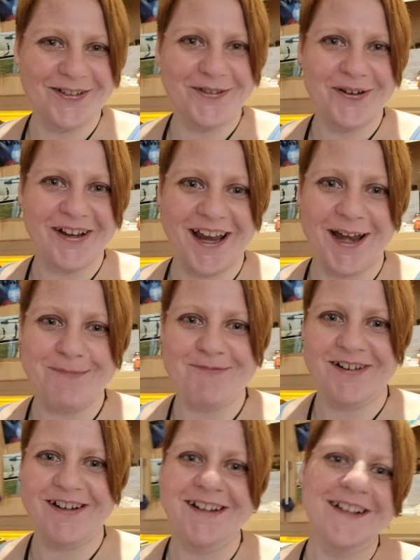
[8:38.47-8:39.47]
Caught you on
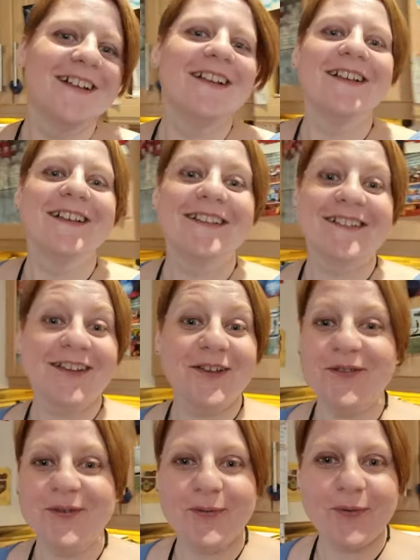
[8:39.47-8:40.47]
camera. So
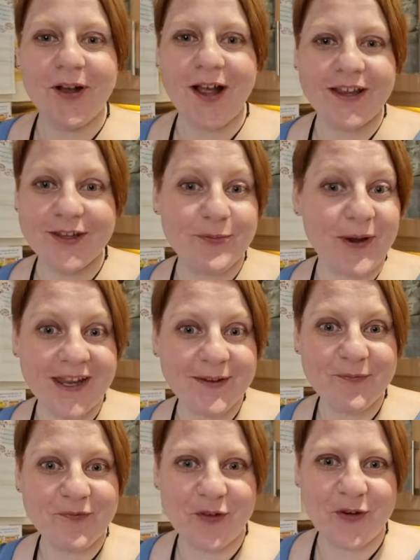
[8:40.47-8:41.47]
what are you
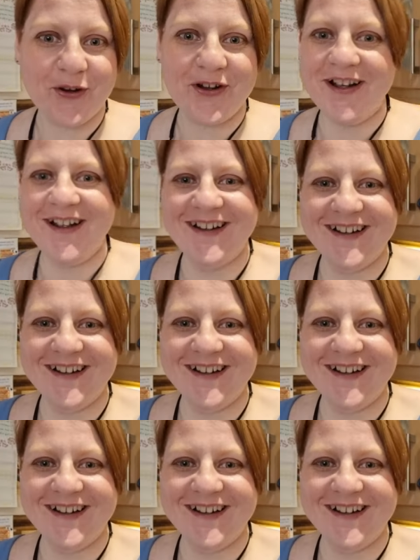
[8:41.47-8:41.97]
waiting for?